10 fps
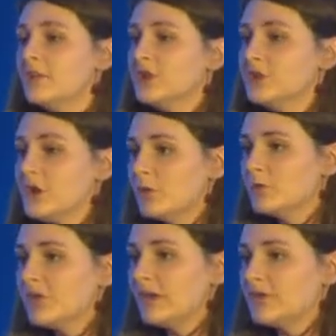Then you might
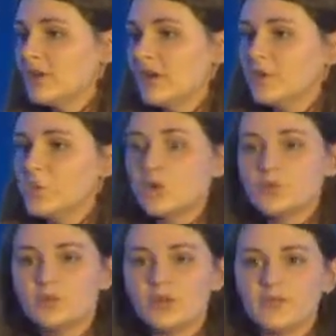want to advertise
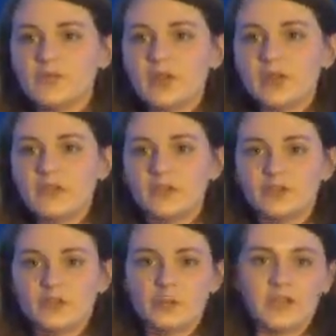waterproofs that are going
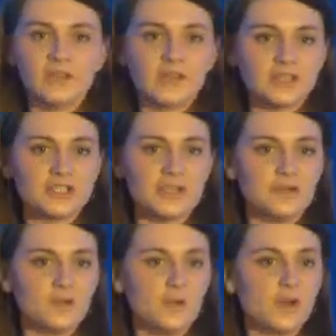through because actually
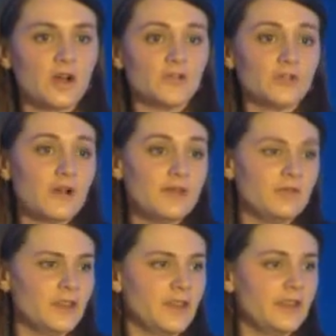it's forecast to rain
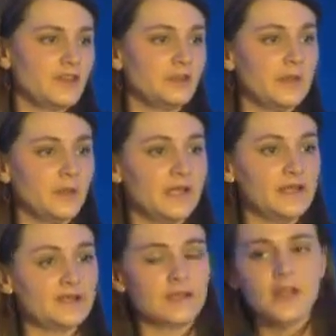for the next 3
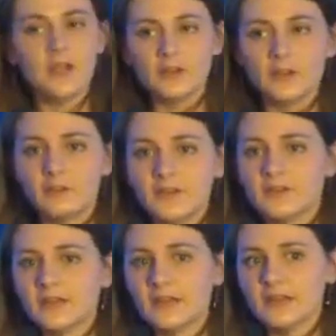weeks. No
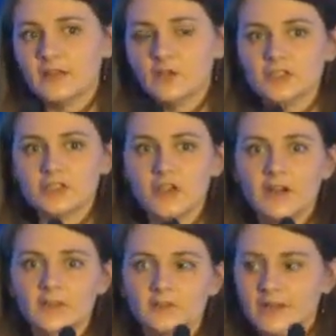offence to any Scottish
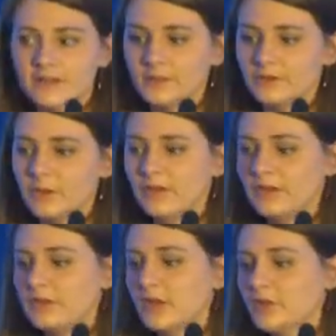guys, it rains everywhere in
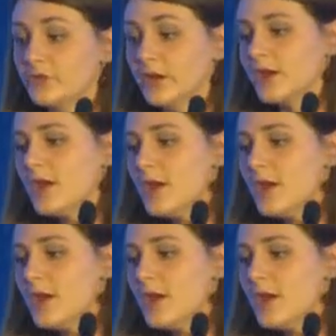this country.